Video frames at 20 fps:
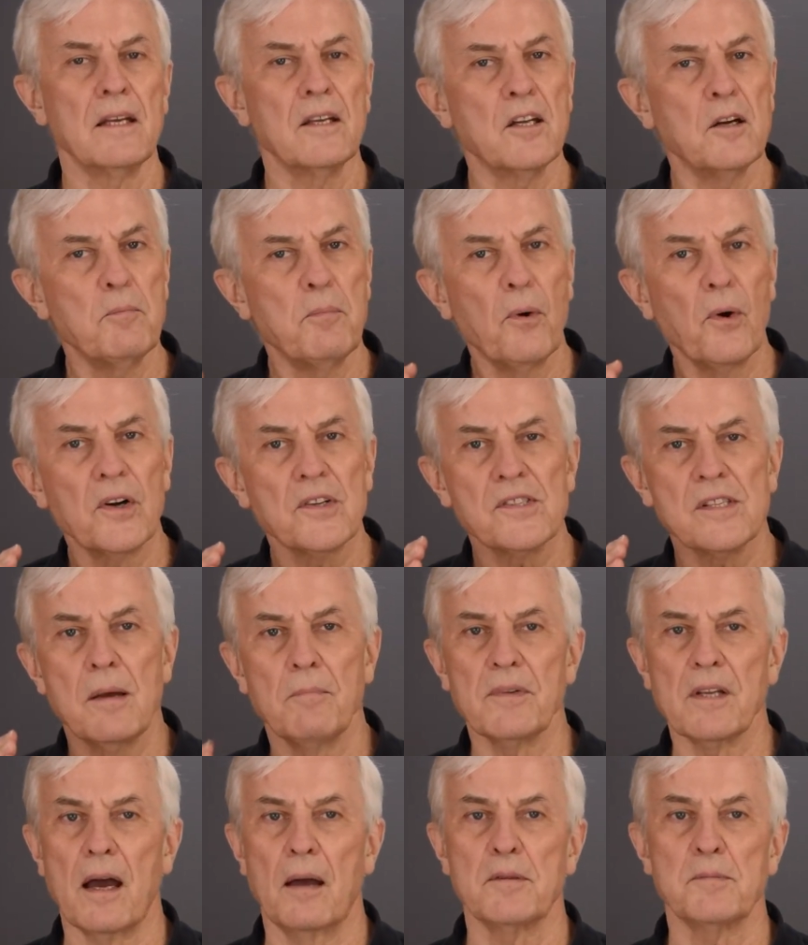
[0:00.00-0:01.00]
Your board
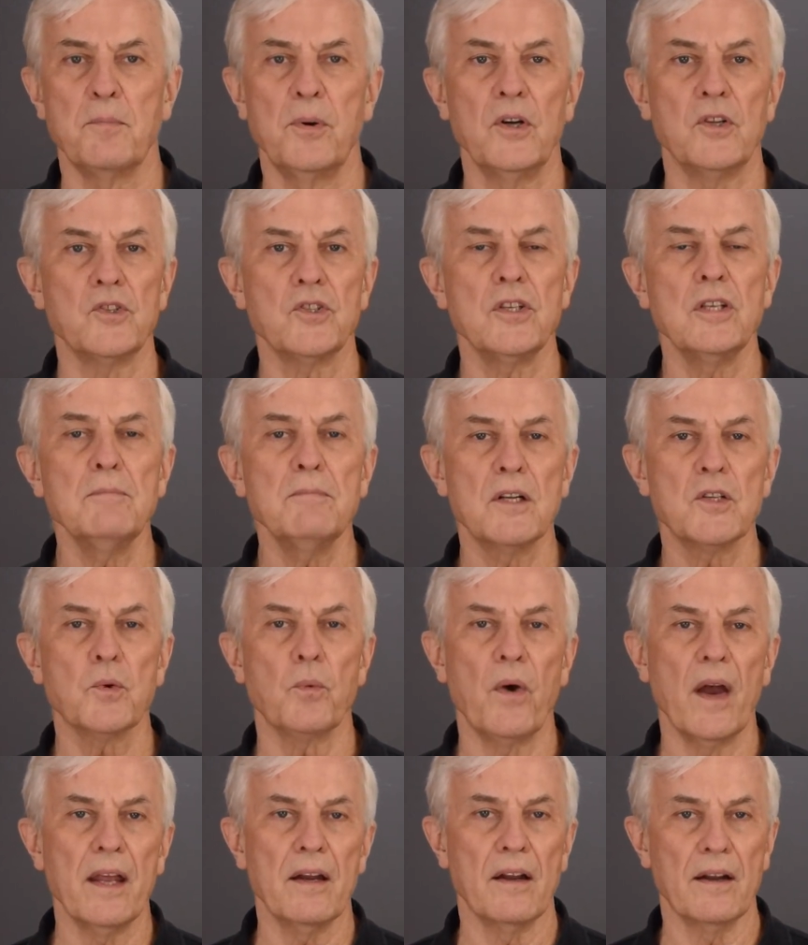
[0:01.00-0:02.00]
sometimes put too
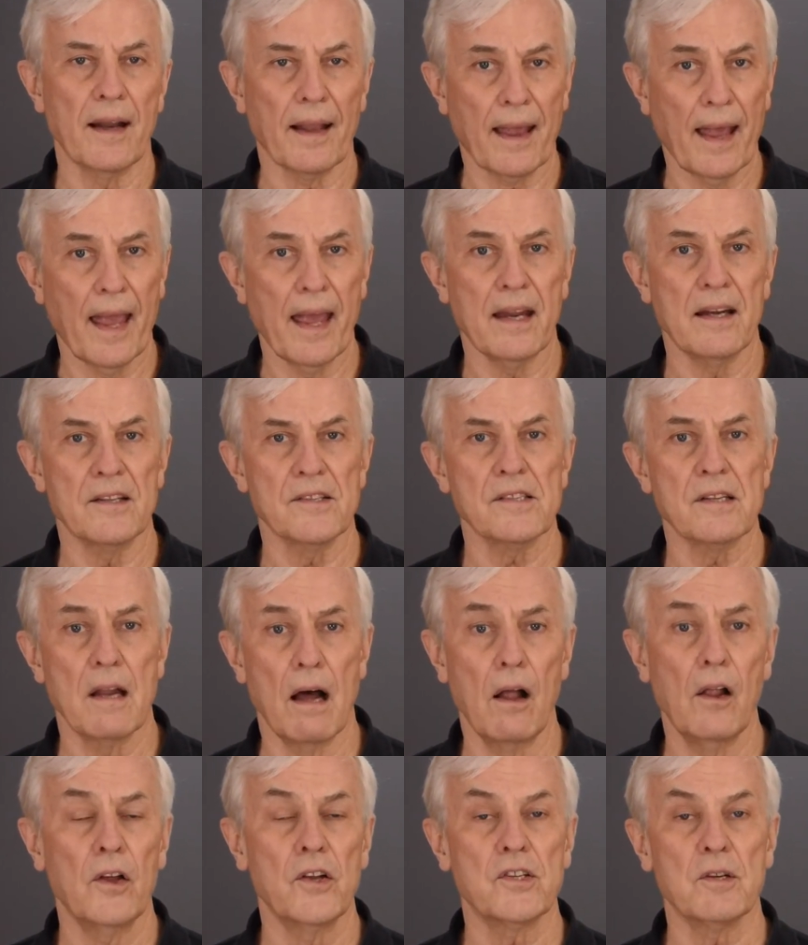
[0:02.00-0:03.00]
much weight on a candidate's
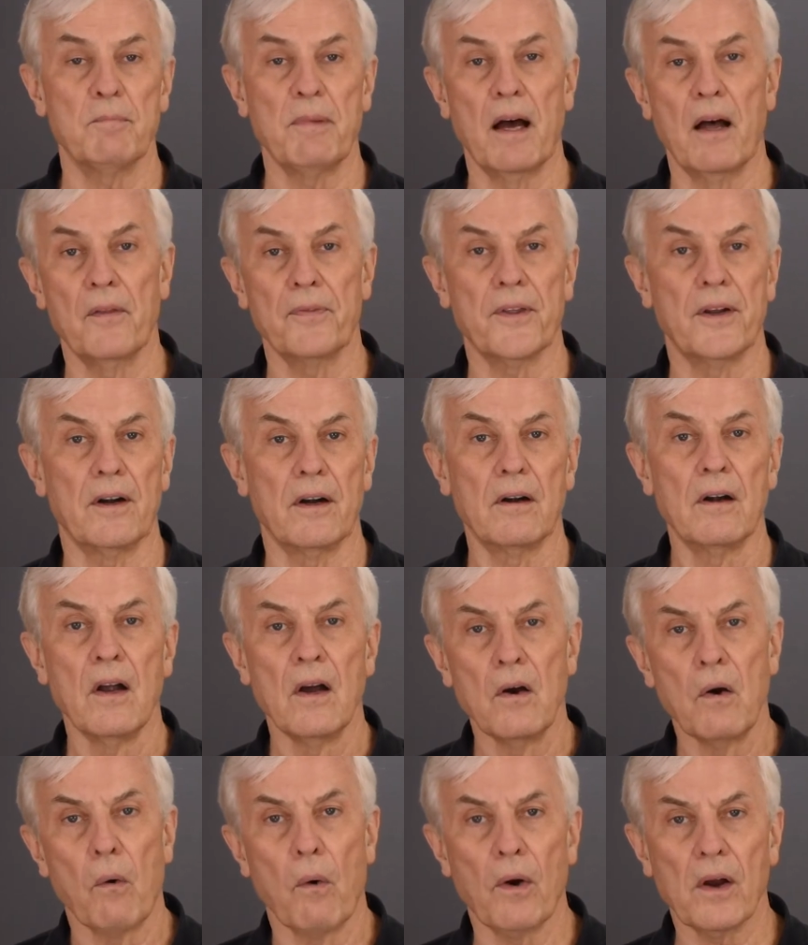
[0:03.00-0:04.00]
knowledge about their
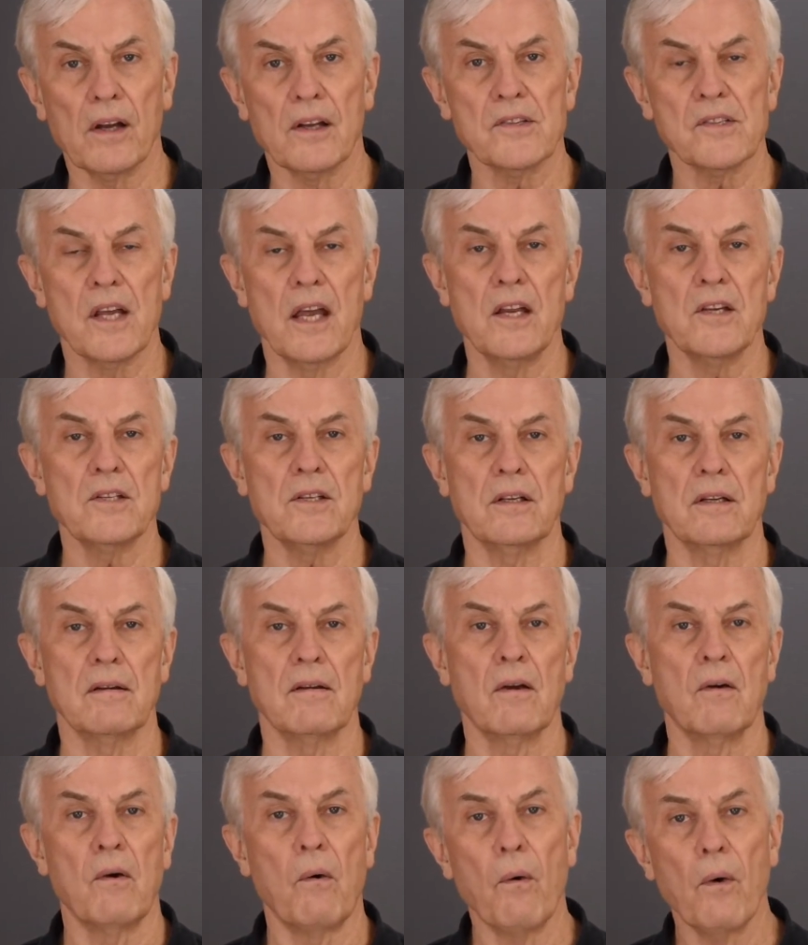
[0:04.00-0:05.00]
organization
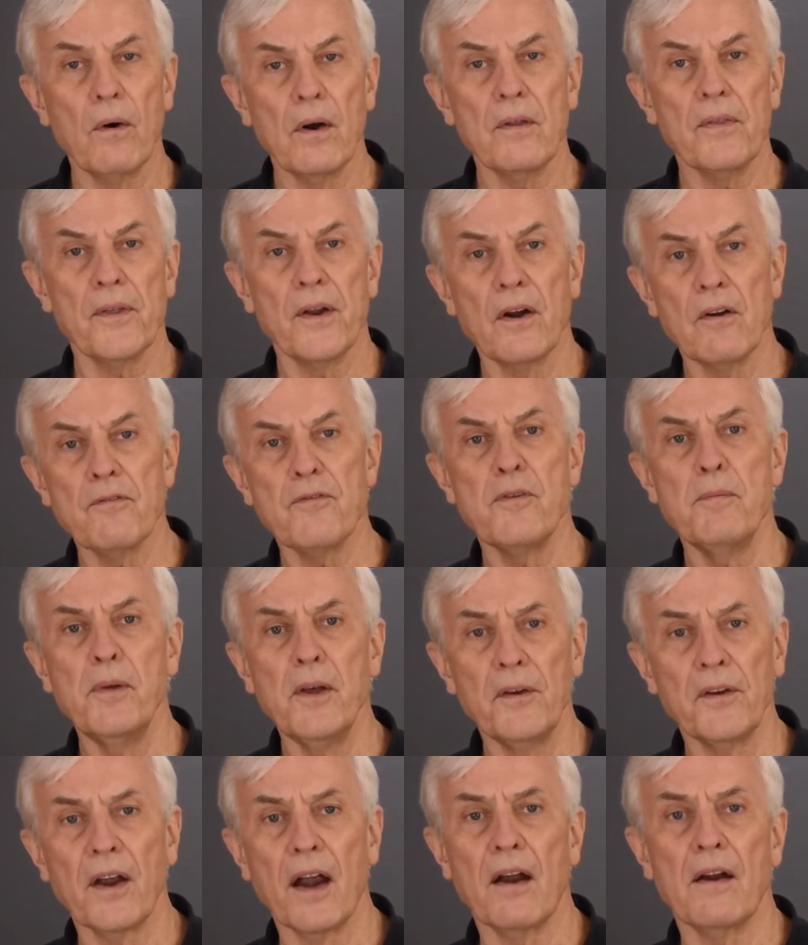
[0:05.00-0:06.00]
or their
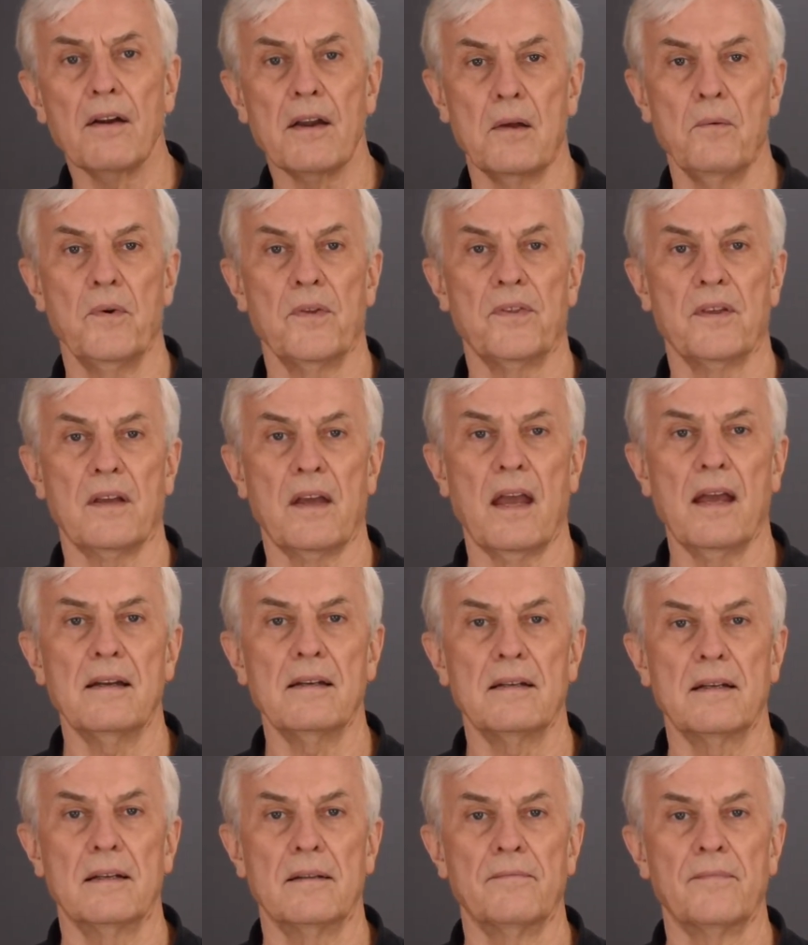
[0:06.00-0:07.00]
familiarity with the
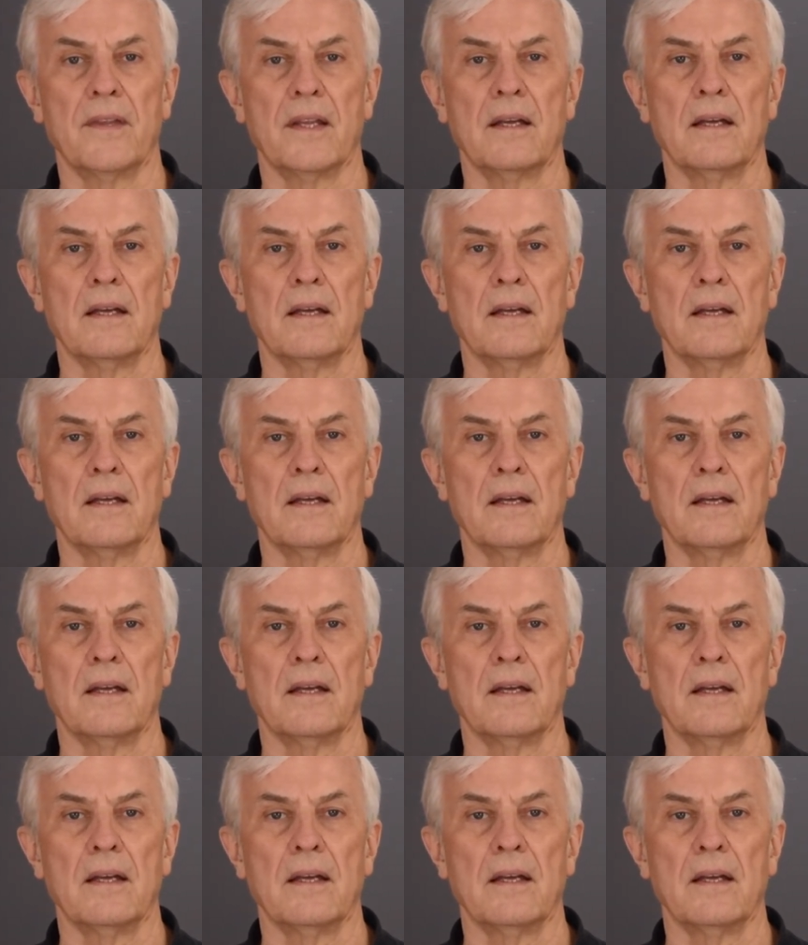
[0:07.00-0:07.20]
candidate.